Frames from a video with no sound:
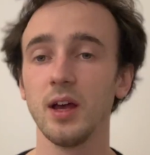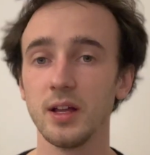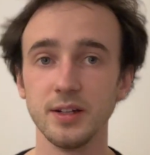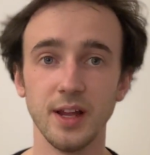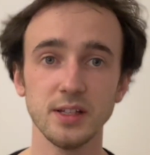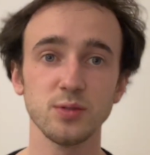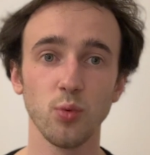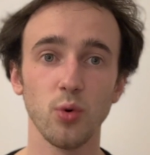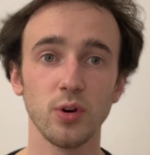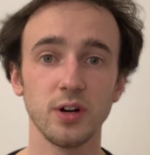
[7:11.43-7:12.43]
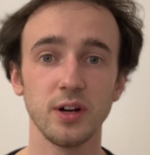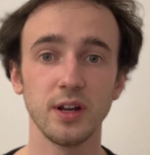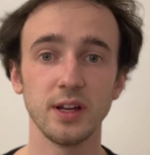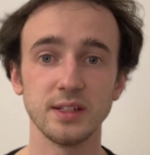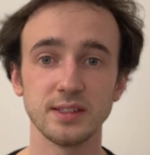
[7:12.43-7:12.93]
This war
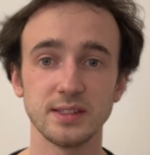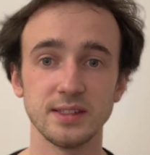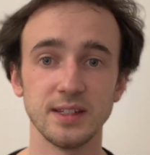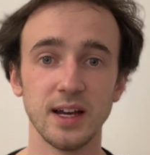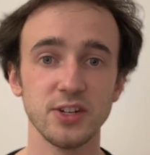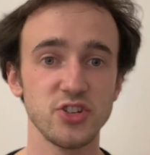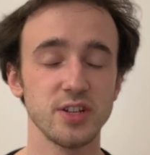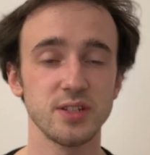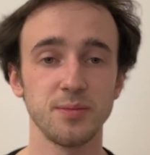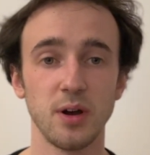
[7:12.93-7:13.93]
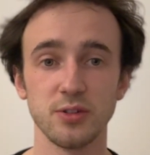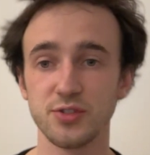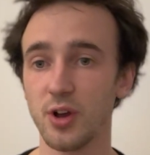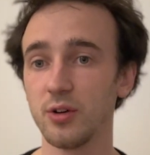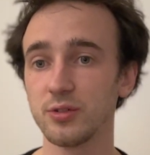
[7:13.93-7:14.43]
is not just about
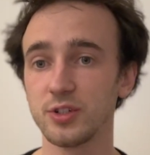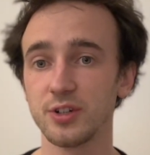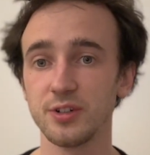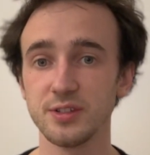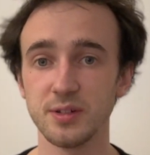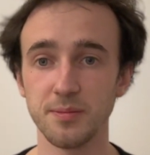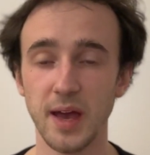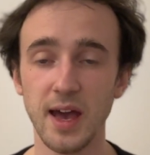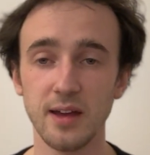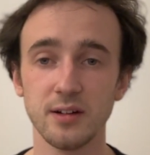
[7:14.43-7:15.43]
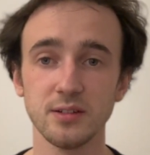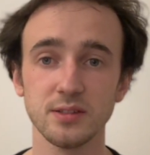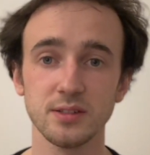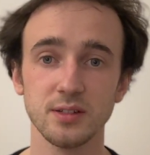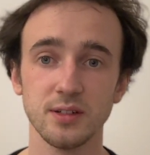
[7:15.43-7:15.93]
soldiers and
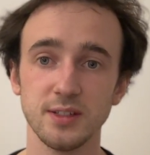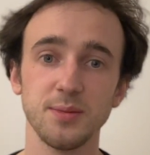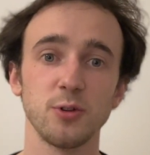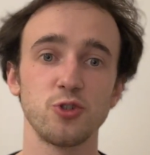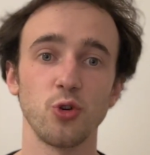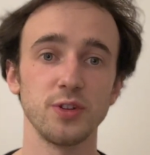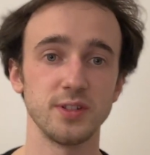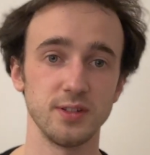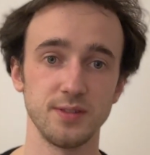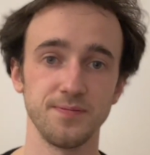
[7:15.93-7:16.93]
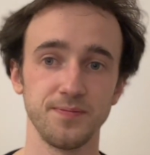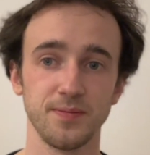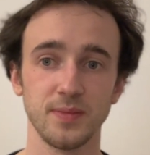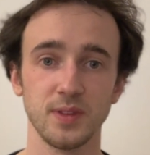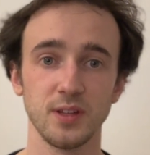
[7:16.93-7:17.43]
battles, it's about choices.
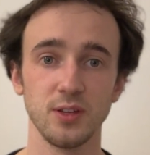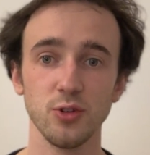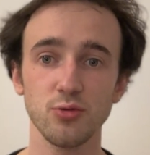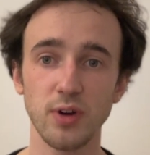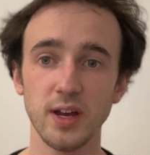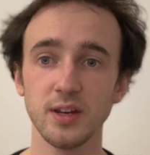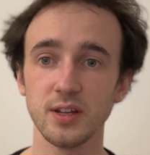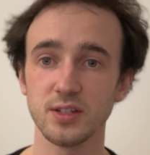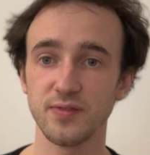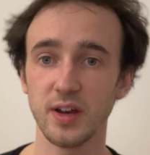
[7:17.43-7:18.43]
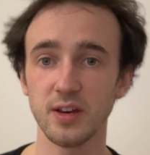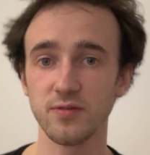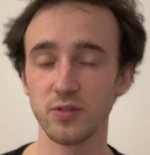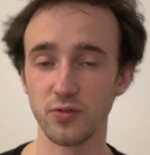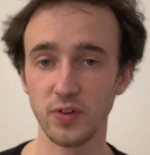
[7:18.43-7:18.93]
Ukraine is fighting
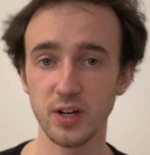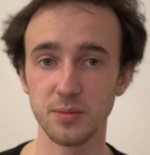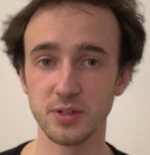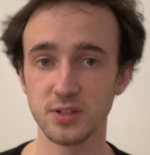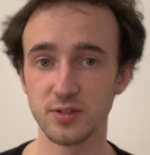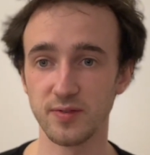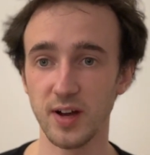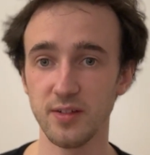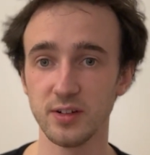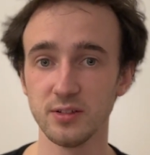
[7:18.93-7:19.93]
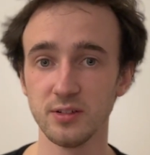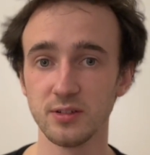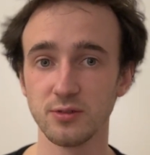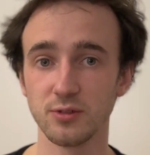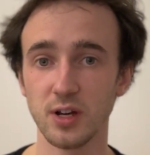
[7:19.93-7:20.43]
for freedom and survival.
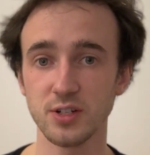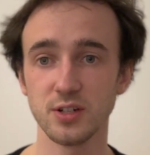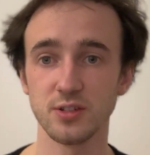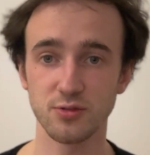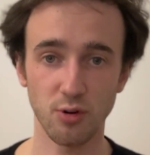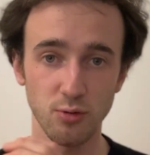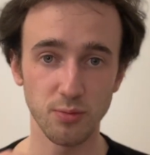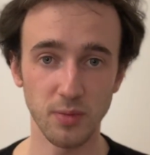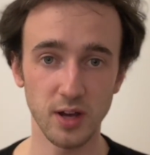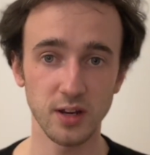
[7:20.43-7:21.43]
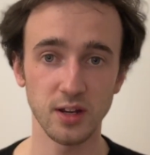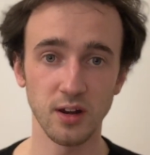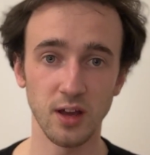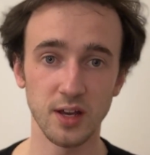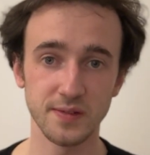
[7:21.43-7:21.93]
Russia is throwing money and
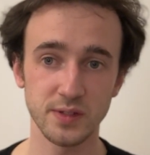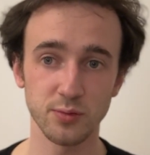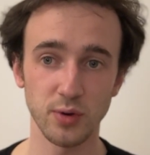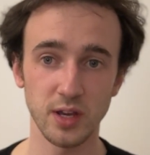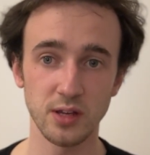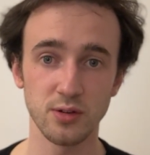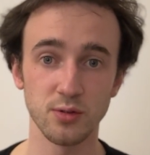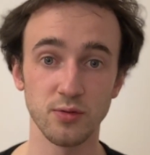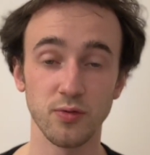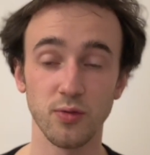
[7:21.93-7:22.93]
lives away to